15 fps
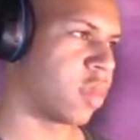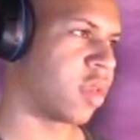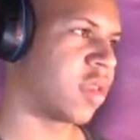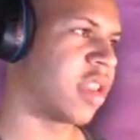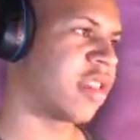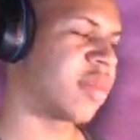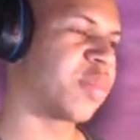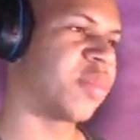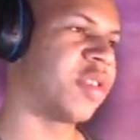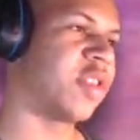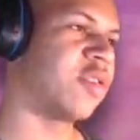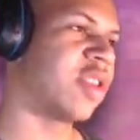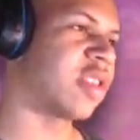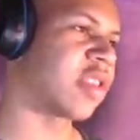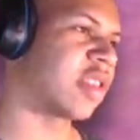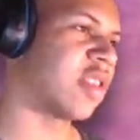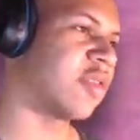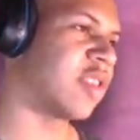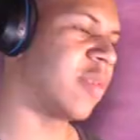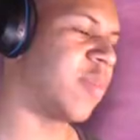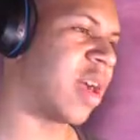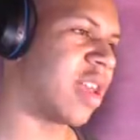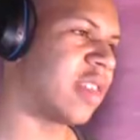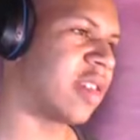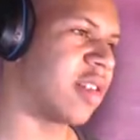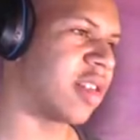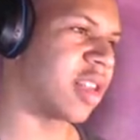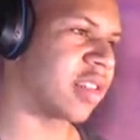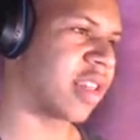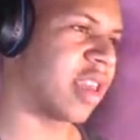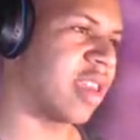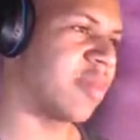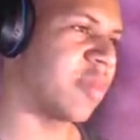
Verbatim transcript: This dude is so dependent on his ki